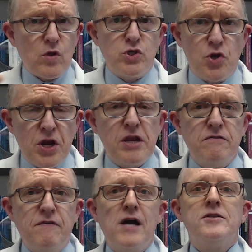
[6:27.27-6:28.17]
So you need to
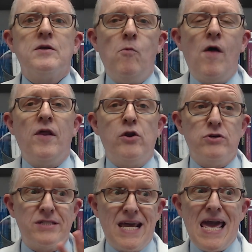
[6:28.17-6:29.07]
find someone that
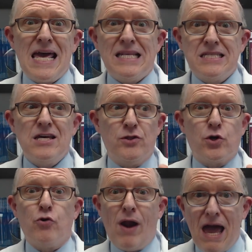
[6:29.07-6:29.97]
understands the
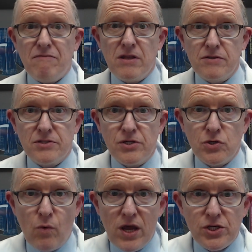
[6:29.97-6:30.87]
gravity of the
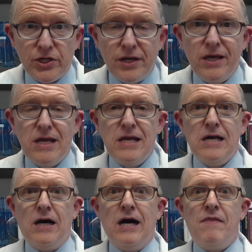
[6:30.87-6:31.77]
situation
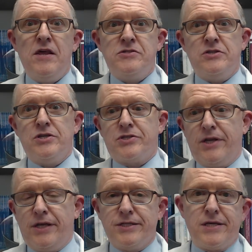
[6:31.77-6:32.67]
uh, that isn't just
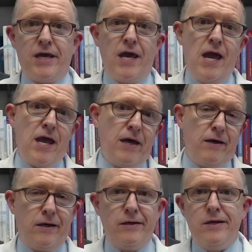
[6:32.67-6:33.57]
going to say, hey,
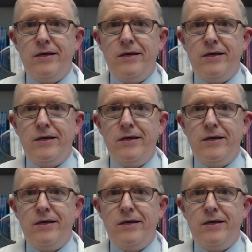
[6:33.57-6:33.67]
uh,